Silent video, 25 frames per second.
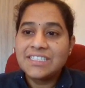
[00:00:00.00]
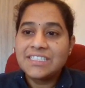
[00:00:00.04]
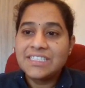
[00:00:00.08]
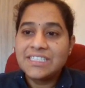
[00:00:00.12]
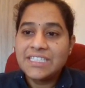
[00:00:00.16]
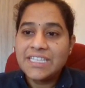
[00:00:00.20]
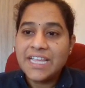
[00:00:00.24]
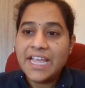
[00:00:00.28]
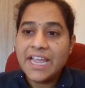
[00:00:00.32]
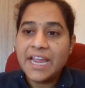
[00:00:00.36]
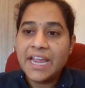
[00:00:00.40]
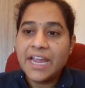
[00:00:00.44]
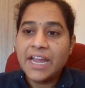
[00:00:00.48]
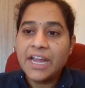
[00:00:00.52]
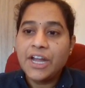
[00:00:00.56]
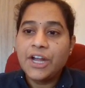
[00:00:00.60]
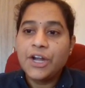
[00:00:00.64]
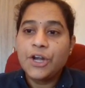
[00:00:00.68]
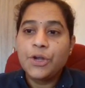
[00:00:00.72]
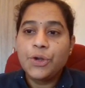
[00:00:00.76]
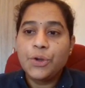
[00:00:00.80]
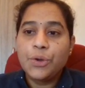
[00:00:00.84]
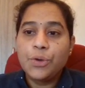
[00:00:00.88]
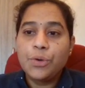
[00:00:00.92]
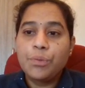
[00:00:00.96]
j
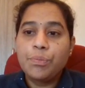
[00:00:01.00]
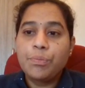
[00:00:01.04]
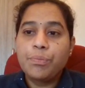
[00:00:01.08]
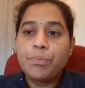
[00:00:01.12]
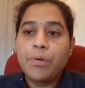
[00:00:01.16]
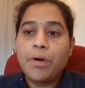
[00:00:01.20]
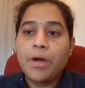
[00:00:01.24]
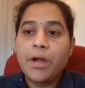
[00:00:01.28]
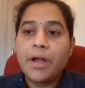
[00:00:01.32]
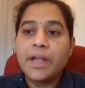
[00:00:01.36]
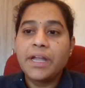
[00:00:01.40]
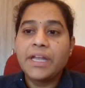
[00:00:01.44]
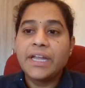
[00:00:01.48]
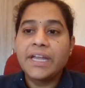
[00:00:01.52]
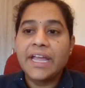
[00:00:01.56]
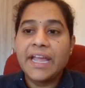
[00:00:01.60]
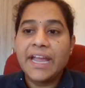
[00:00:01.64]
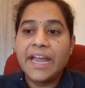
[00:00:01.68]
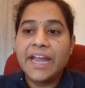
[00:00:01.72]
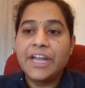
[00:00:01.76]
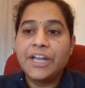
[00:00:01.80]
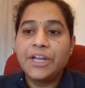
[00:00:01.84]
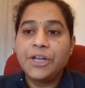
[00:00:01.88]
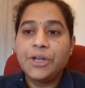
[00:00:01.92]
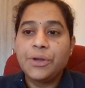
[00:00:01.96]

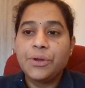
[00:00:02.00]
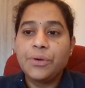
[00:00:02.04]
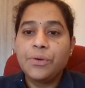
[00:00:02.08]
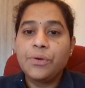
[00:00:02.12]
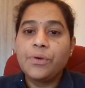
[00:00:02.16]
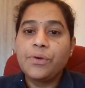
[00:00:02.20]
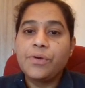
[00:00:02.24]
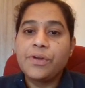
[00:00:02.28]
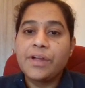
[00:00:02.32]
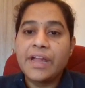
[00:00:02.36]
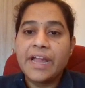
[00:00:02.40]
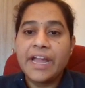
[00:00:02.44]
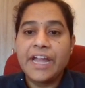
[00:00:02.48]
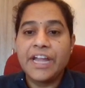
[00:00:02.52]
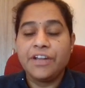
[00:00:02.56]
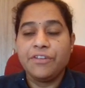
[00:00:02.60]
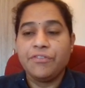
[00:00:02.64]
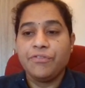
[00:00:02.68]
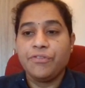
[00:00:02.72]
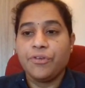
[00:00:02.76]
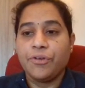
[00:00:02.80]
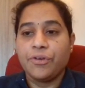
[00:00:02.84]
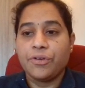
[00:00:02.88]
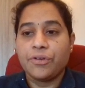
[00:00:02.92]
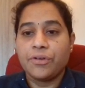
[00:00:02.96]

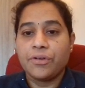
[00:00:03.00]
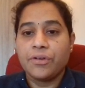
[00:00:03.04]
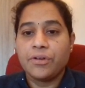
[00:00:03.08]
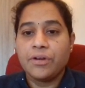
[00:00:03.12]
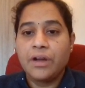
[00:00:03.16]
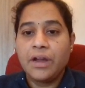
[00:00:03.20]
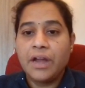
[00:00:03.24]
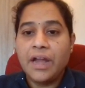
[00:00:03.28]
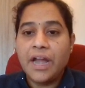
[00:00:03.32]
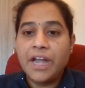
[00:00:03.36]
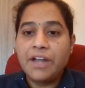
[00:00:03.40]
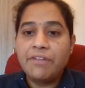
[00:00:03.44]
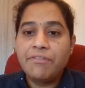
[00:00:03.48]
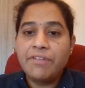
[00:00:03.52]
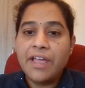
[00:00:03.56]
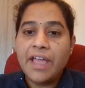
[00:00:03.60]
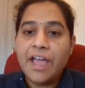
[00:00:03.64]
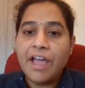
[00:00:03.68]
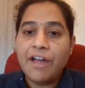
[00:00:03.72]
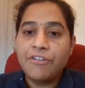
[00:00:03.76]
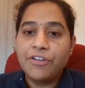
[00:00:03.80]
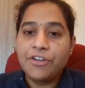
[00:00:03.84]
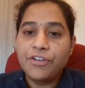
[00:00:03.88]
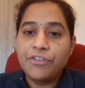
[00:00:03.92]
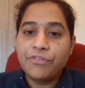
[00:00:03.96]
2.8284, and we
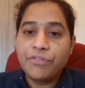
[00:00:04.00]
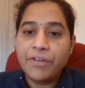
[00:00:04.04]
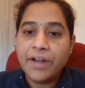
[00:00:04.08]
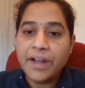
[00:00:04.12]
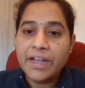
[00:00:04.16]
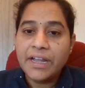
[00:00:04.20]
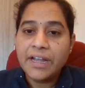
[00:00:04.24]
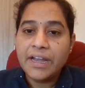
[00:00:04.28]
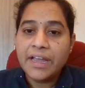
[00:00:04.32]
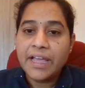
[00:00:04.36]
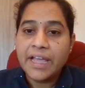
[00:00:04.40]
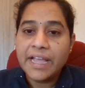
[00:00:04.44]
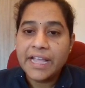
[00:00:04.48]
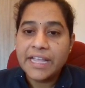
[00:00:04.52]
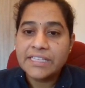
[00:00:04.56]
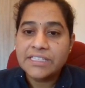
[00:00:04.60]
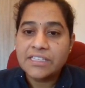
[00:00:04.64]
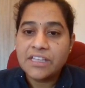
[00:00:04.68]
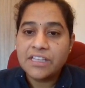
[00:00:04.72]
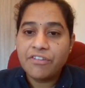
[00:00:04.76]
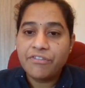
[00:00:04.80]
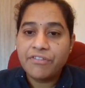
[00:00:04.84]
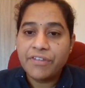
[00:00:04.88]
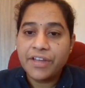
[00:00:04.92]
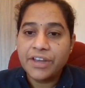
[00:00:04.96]
have to find x
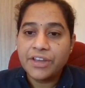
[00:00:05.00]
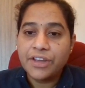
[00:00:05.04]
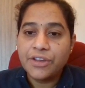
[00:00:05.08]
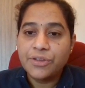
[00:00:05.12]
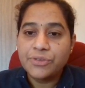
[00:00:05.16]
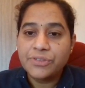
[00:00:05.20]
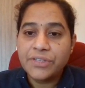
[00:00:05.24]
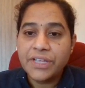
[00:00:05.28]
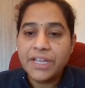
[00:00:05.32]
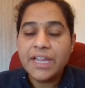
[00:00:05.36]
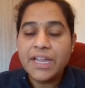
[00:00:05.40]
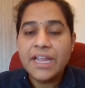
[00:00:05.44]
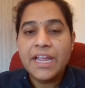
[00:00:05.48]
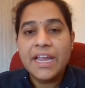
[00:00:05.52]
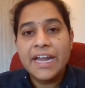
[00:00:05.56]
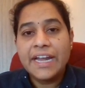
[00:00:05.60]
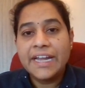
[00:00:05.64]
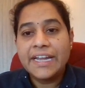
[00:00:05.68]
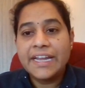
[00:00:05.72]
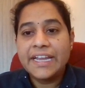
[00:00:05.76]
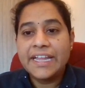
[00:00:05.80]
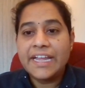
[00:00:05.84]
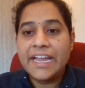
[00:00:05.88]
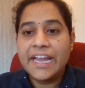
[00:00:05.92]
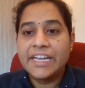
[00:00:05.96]
of n using
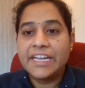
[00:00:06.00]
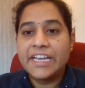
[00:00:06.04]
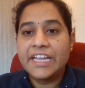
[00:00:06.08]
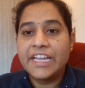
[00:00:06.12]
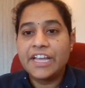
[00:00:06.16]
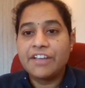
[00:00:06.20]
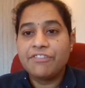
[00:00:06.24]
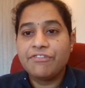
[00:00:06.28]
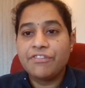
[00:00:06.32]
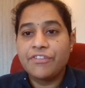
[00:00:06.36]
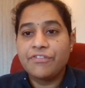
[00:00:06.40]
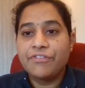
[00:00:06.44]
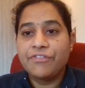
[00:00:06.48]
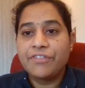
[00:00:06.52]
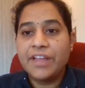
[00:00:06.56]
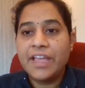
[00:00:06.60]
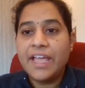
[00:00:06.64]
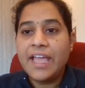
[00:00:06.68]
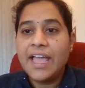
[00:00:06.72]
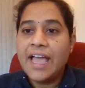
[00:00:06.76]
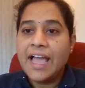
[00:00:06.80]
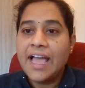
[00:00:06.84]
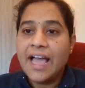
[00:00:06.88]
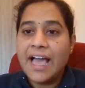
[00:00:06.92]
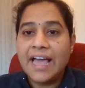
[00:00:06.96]
DITFFT
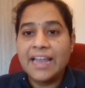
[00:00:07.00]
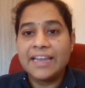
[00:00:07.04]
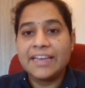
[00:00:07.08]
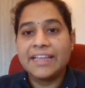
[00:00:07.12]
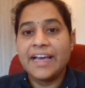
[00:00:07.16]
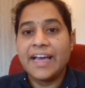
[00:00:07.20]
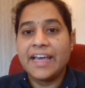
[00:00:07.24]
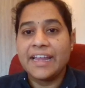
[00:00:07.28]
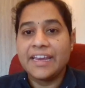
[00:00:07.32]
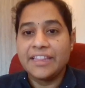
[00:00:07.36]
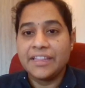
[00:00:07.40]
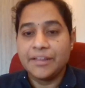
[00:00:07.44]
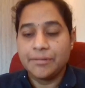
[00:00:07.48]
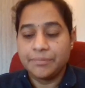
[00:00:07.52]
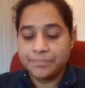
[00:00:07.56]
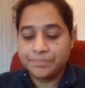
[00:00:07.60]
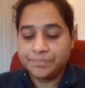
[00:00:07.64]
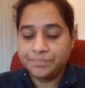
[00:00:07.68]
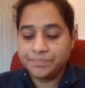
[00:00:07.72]
algorithm.